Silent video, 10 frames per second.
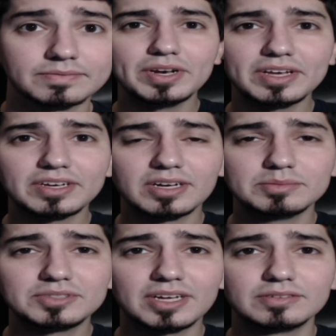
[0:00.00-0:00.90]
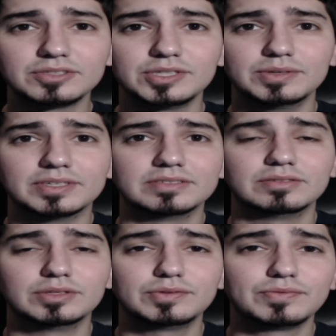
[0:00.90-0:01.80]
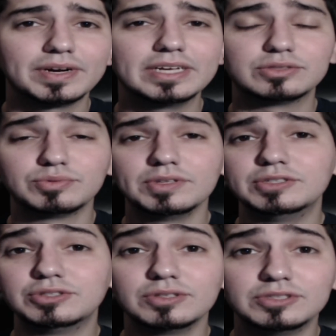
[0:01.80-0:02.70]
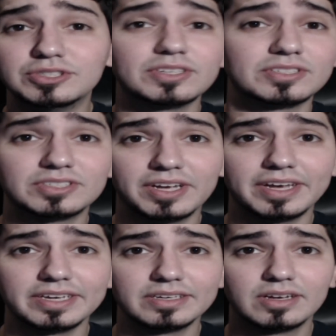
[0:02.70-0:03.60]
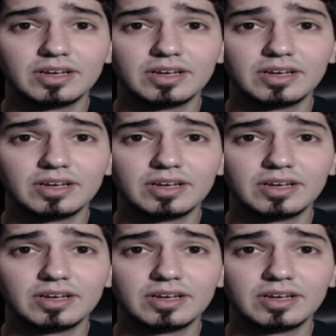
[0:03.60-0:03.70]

When it comes down to it, the phrase really should just say,